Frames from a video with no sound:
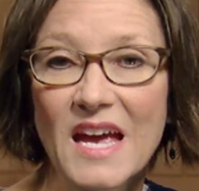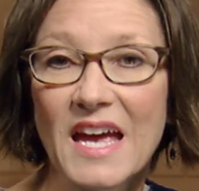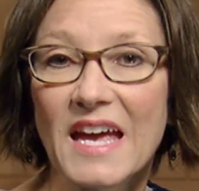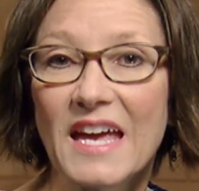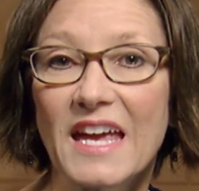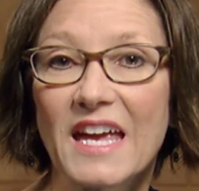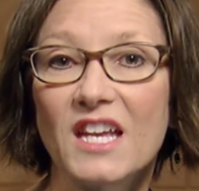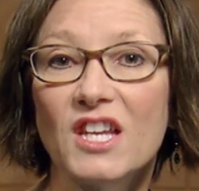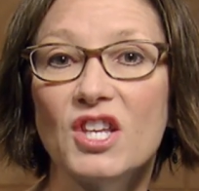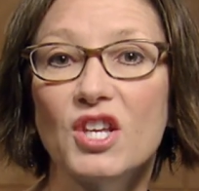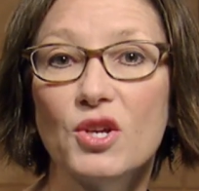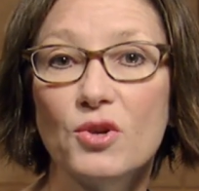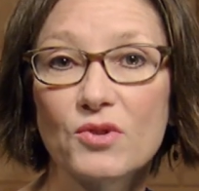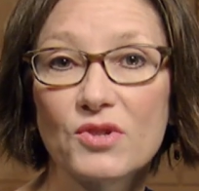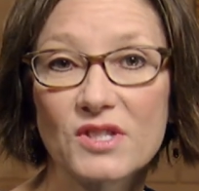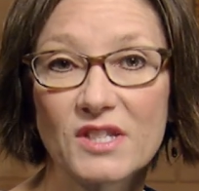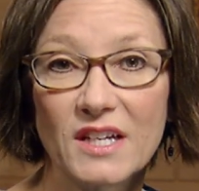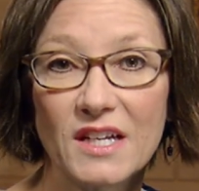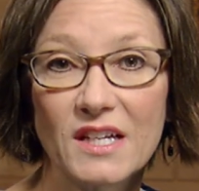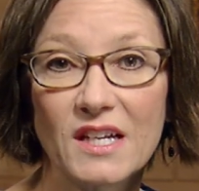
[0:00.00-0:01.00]
In
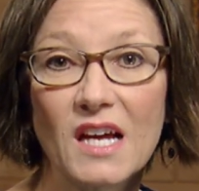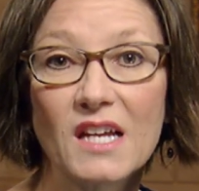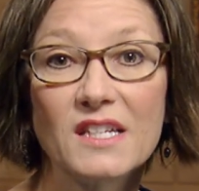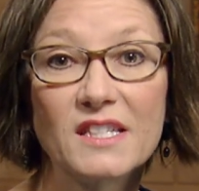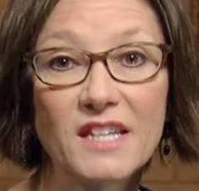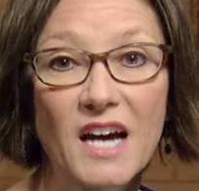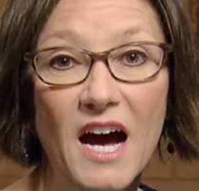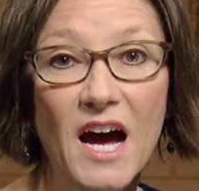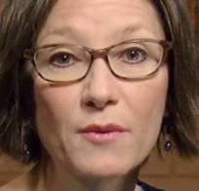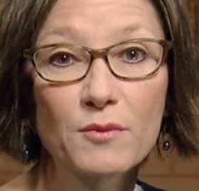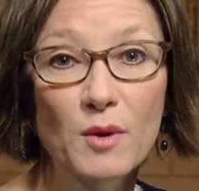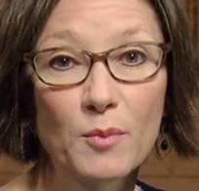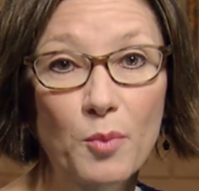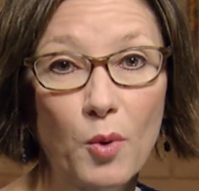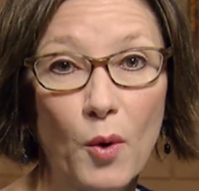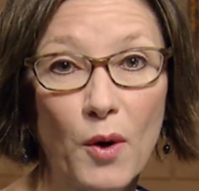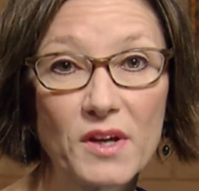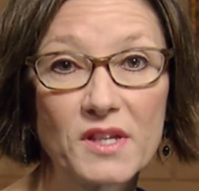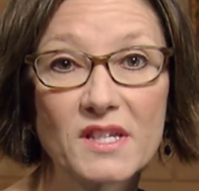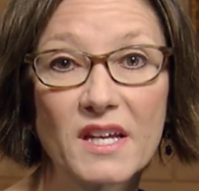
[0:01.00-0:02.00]
Houston, Don
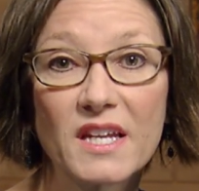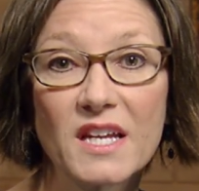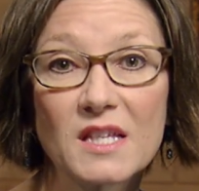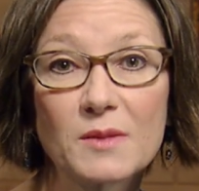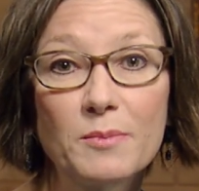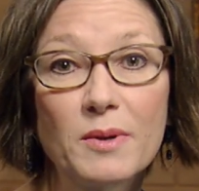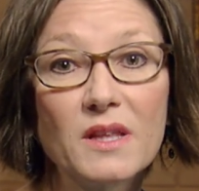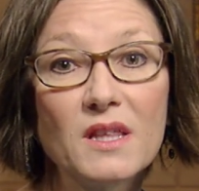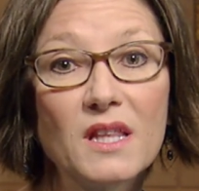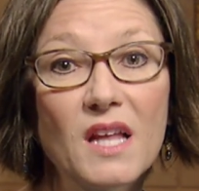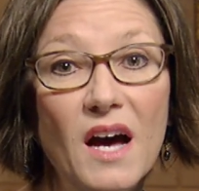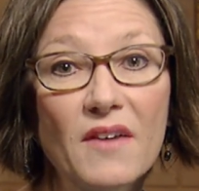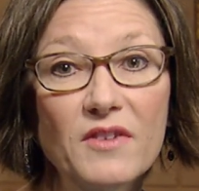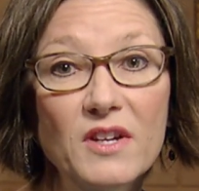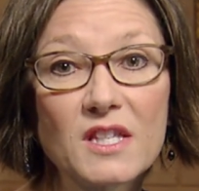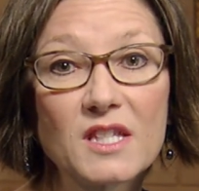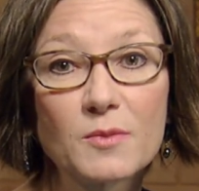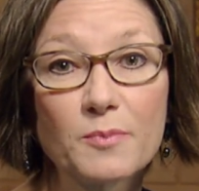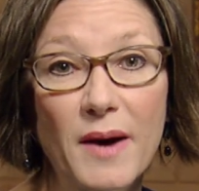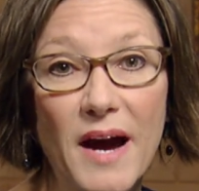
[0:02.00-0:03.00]
reports that his
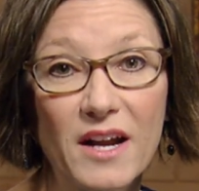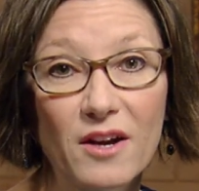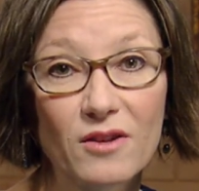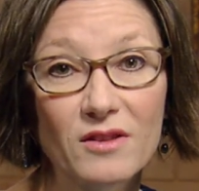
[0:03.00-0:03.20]
beloved spider